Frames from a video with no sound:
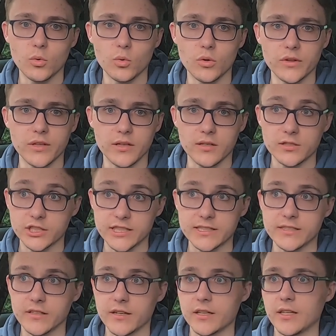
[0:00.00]
or the
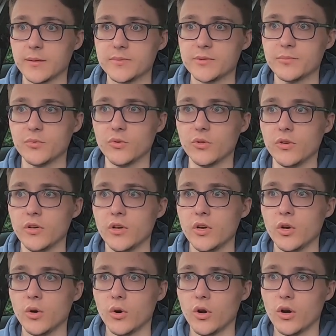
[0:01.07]
GTI Clubsport?
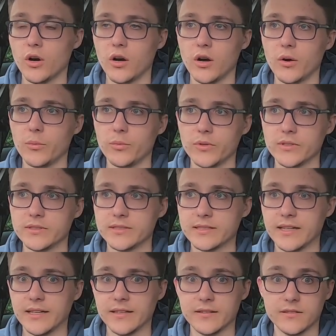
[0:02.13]
I would
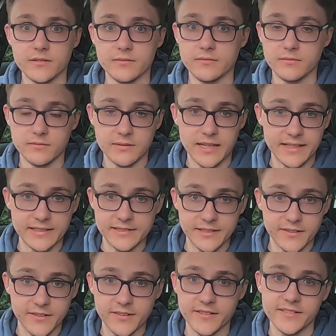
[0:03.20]
say the
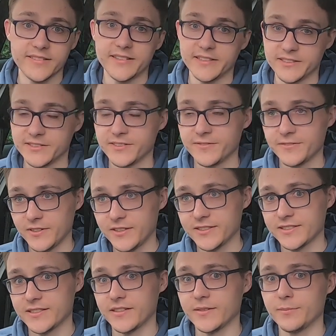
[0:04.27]
8R is
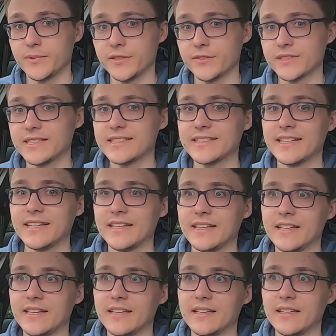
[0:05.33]
faster because it's
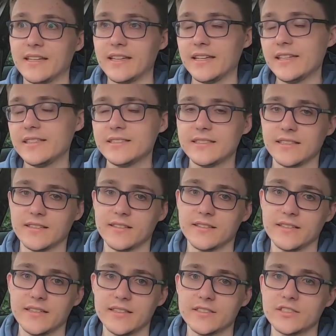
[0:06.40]
easier.
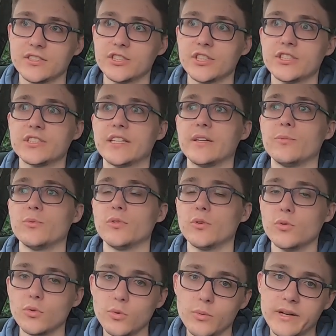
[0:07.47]
It's just, it will
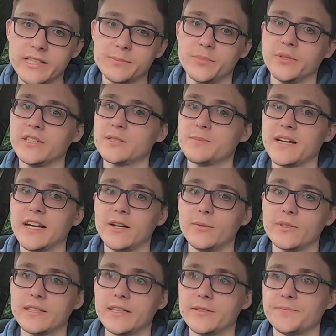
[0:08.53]
always put its
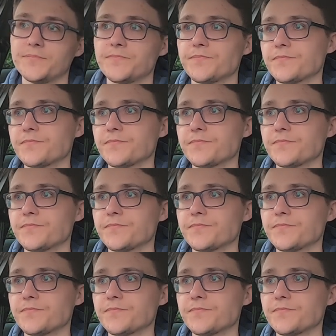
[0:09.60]
power down.